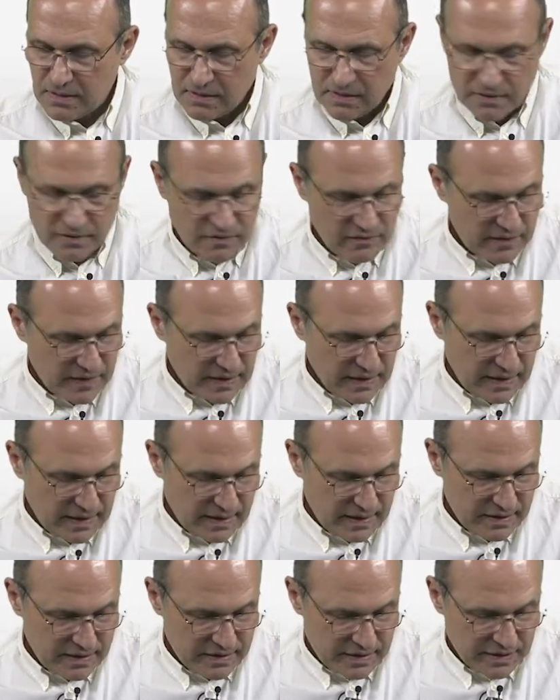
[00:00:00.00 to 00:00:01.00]
of a
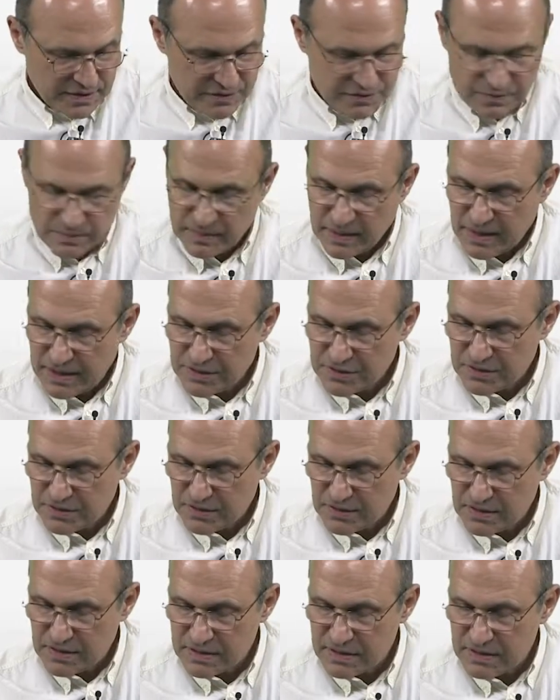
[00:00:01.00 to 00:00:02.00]
linear
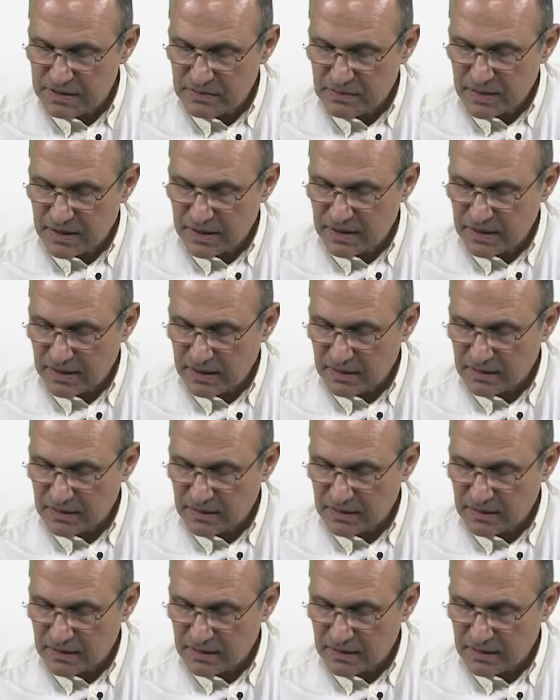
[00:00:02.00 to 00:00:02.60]
transformation is simply